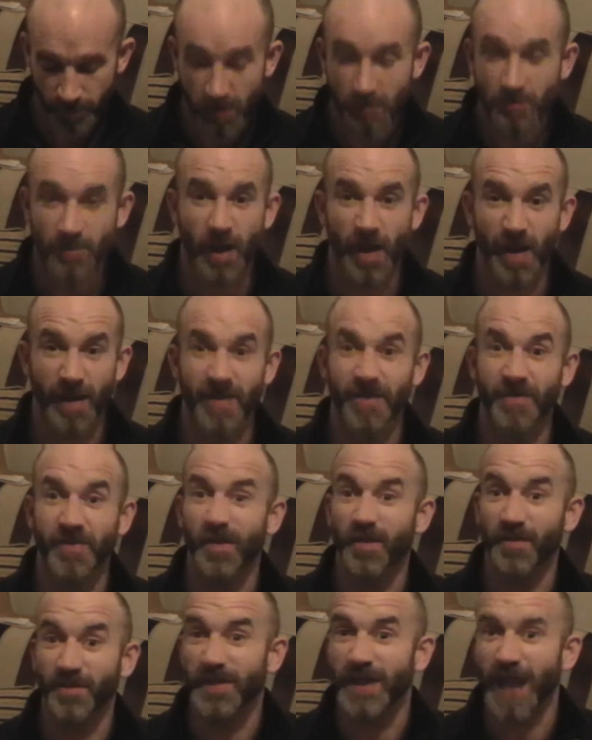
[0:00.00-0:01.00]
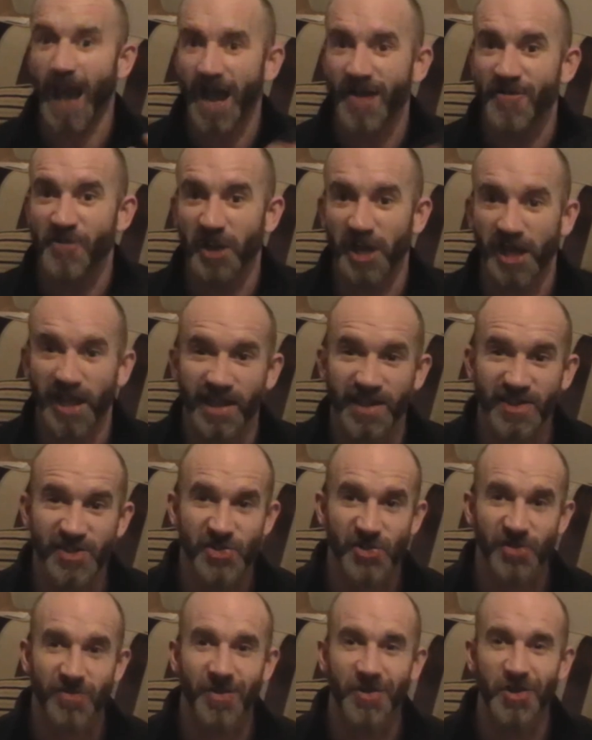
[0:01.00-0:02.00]
The irony
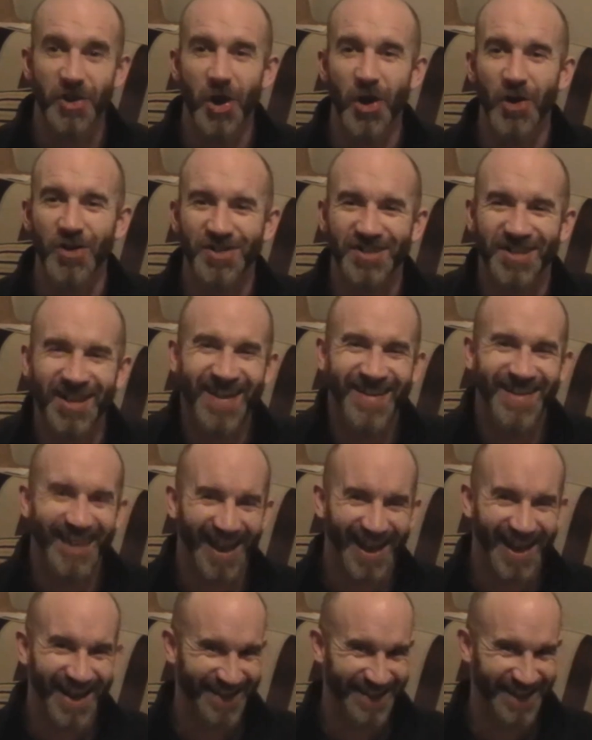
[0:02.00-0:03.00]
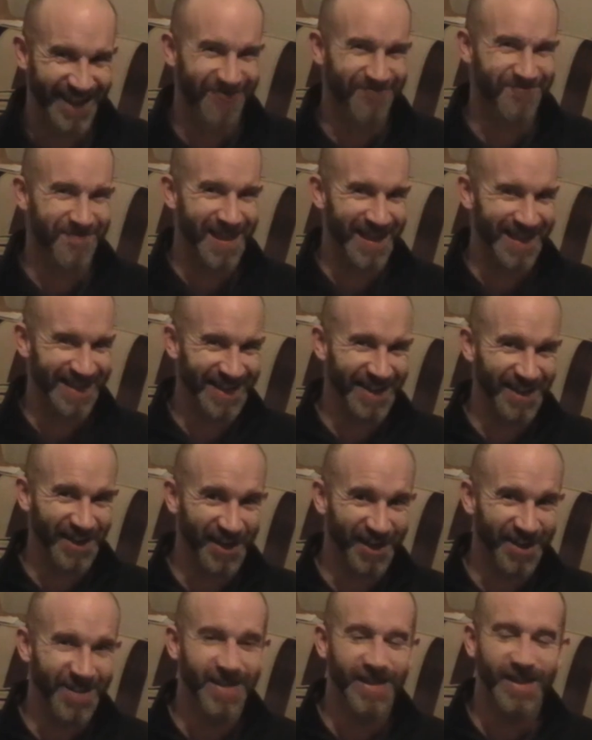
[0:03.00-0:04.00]
is, the notes that I've made
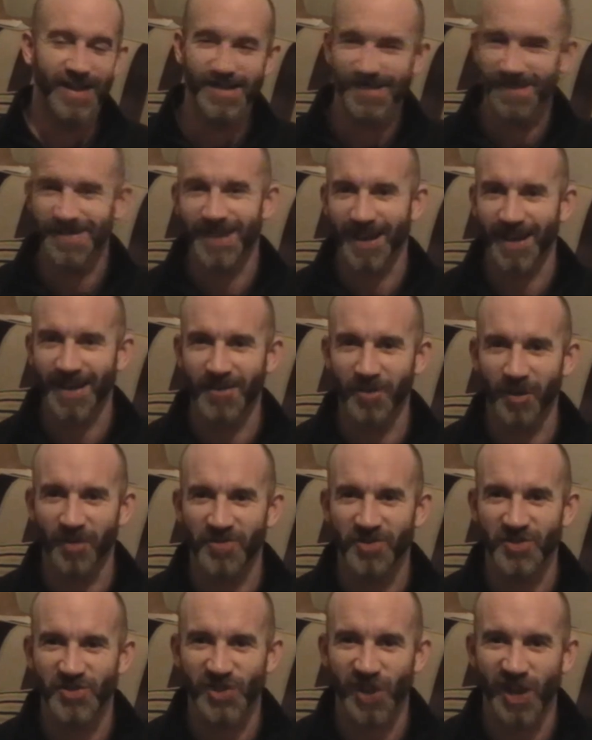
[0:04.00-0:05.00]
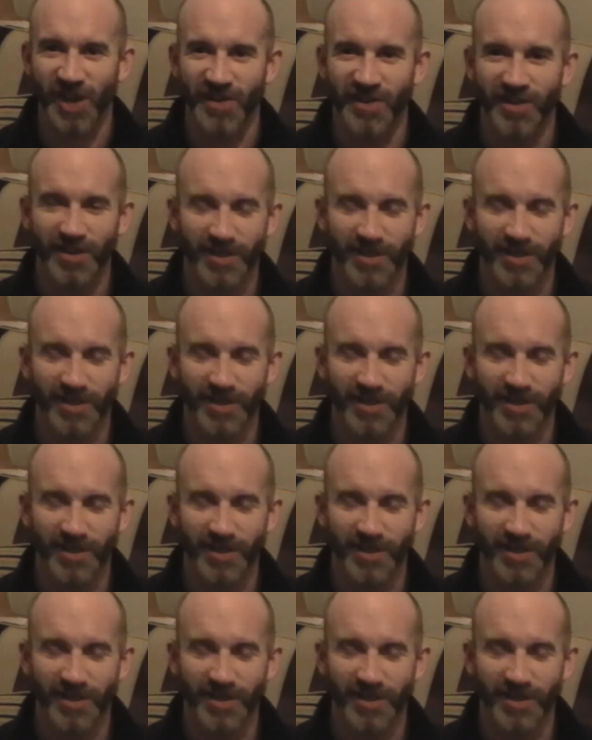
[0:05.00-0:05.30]
here is exactly what I've just said.